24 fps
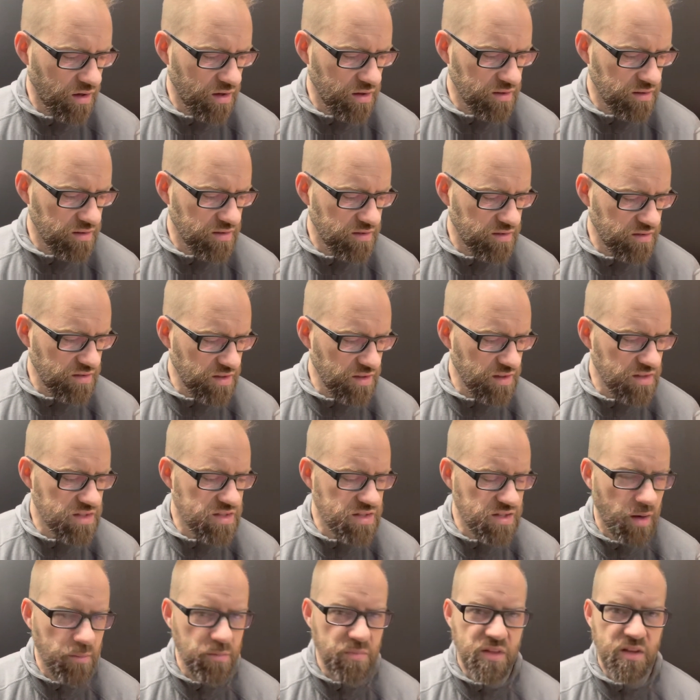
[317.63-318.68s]
see
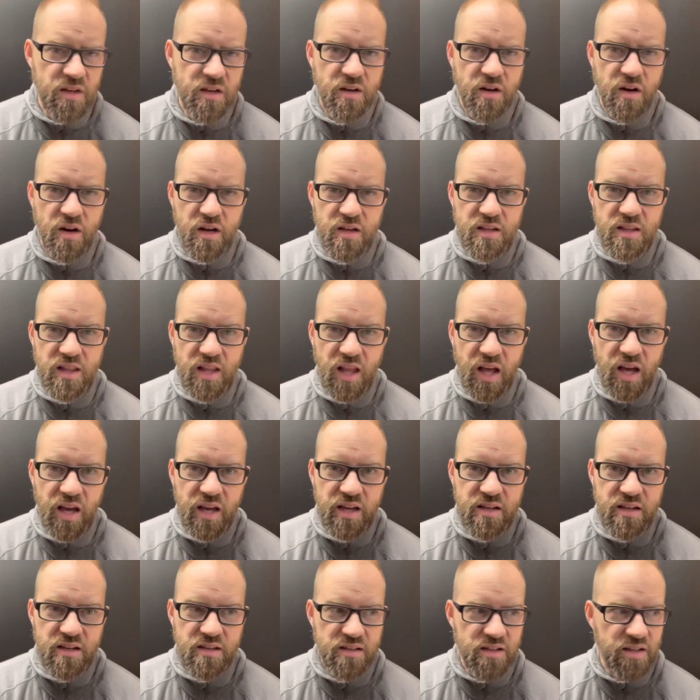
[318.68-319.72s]
something
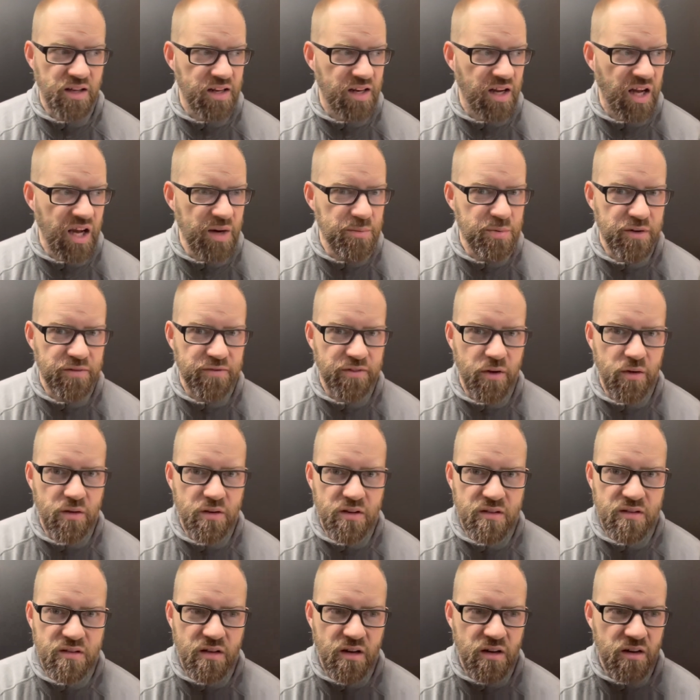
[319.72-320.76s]
online and get
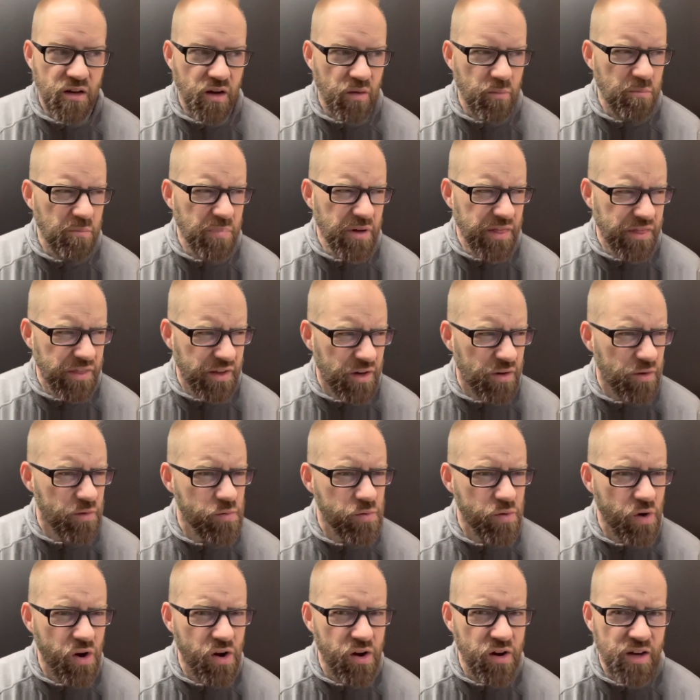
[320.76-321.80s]
hyper-focused on, but they're
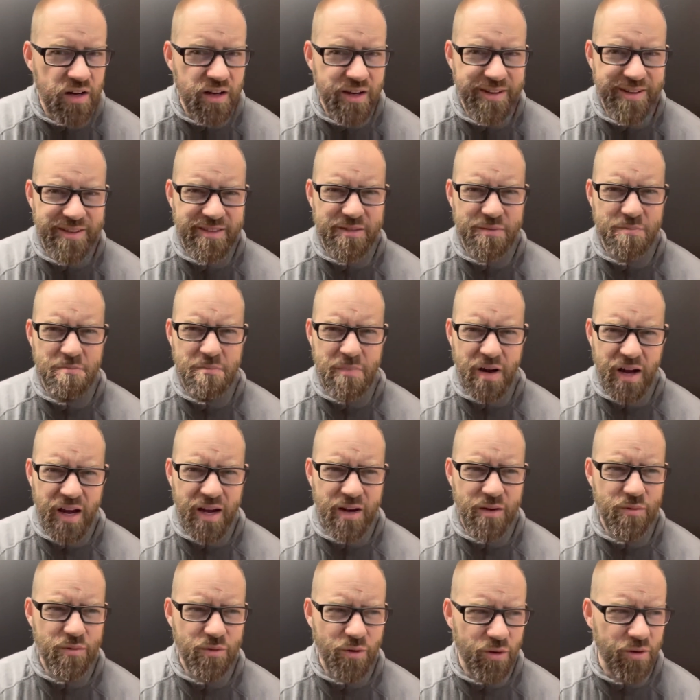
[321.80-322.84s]
wrong and it's my
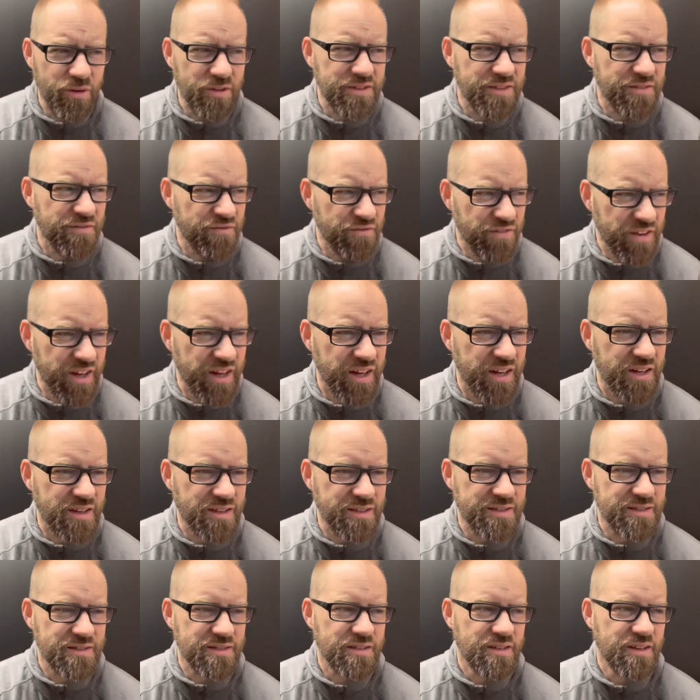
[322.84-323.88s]
role to
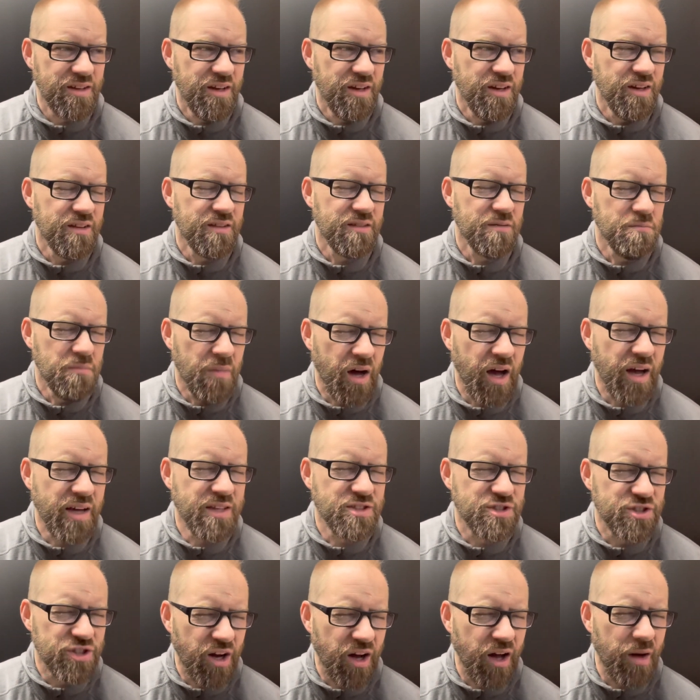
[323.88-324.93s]
fix. It's my
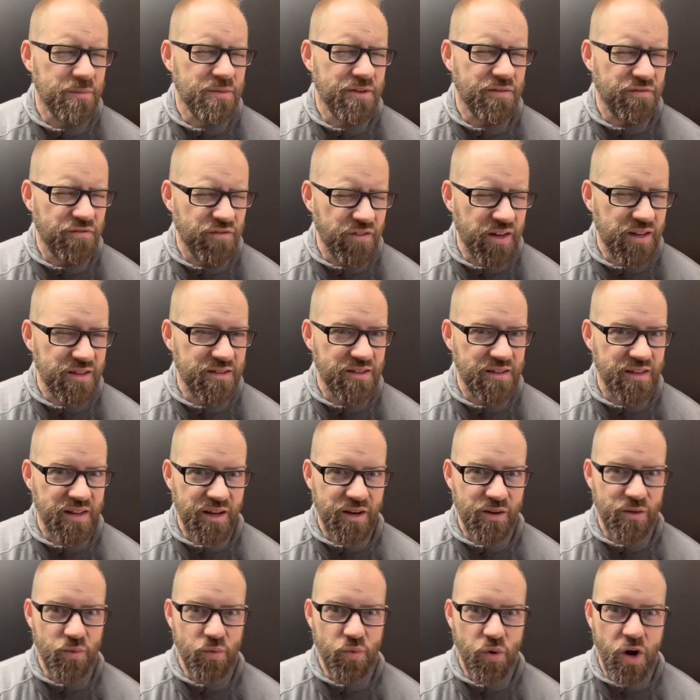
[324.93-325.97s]
job to fix
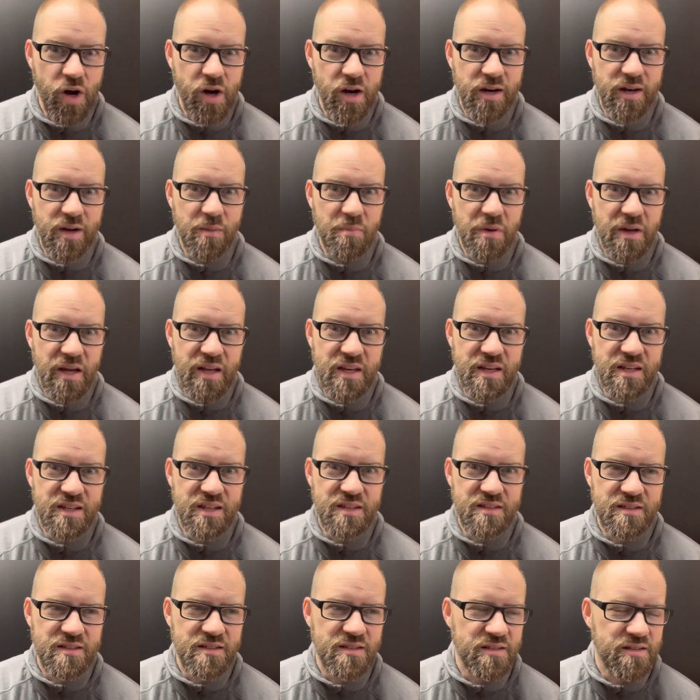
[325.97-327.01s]
their wrong
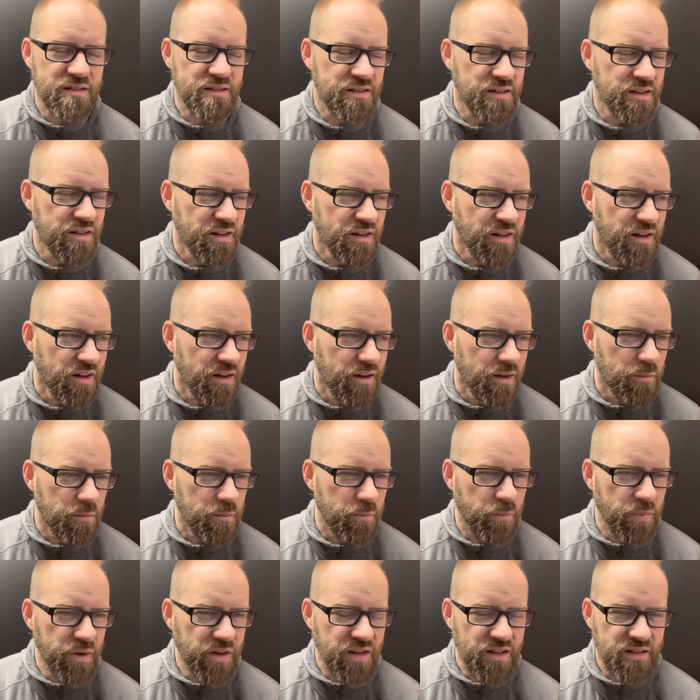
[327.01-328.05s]
opinions,
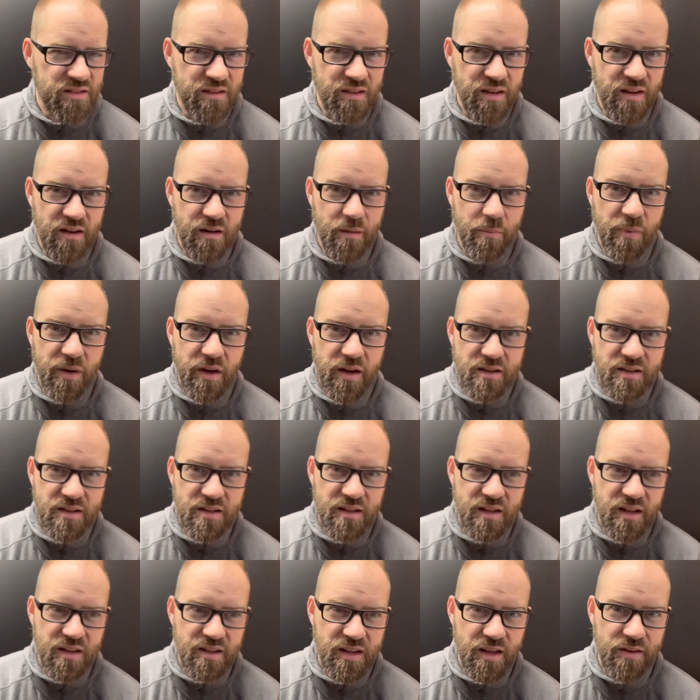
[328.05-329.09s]
because their opinion
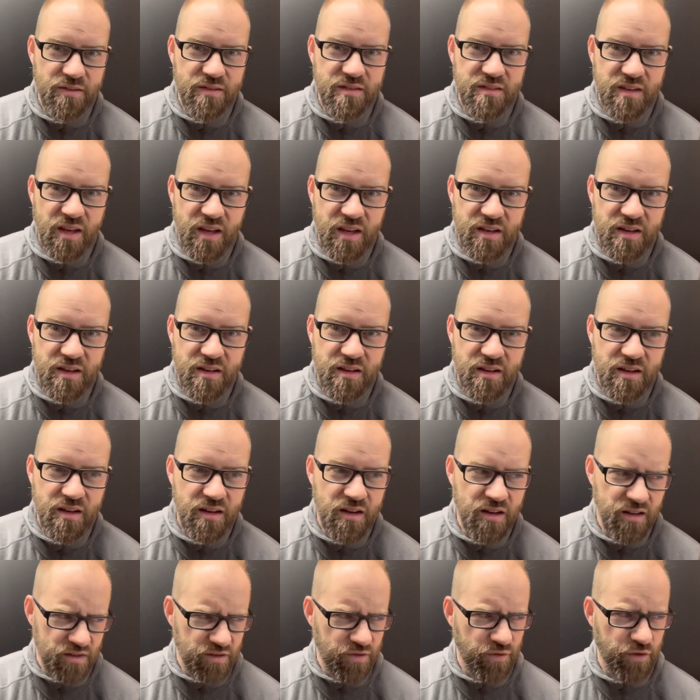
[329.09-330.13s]
that they've stated
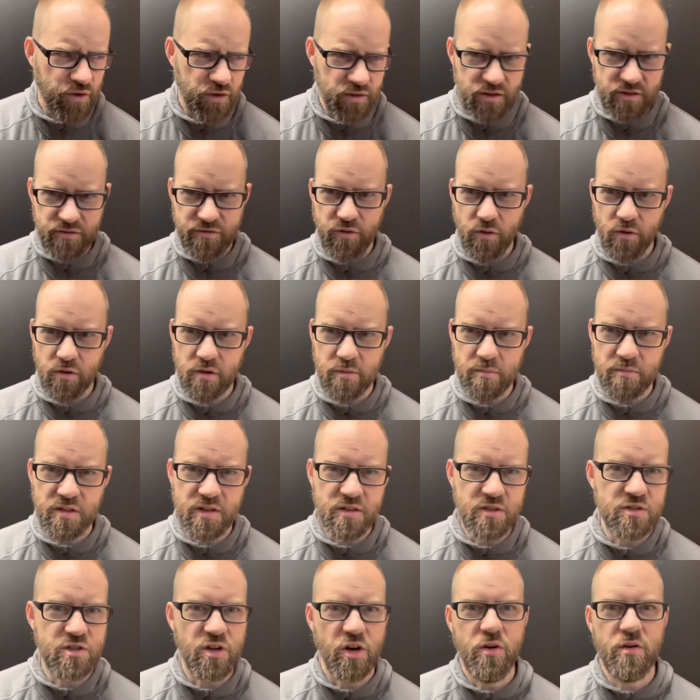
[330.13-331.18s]
is fully formed
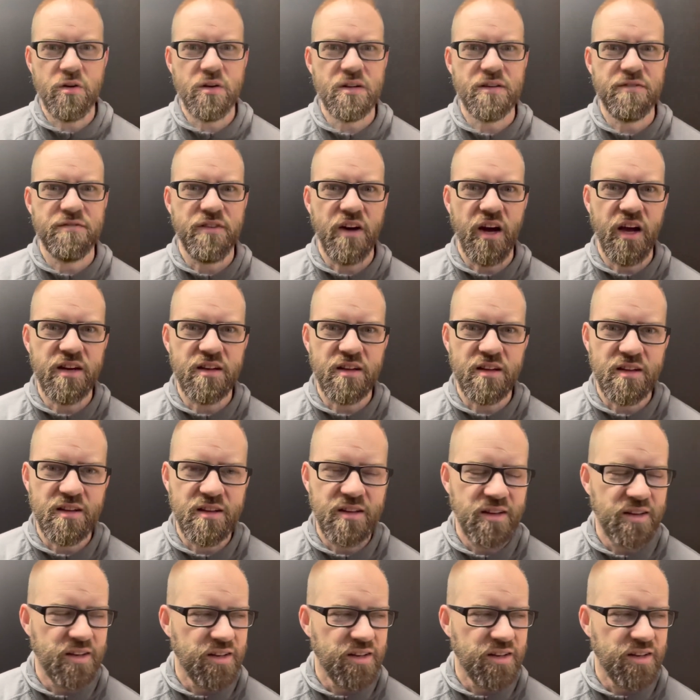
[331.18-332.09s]
and totally final.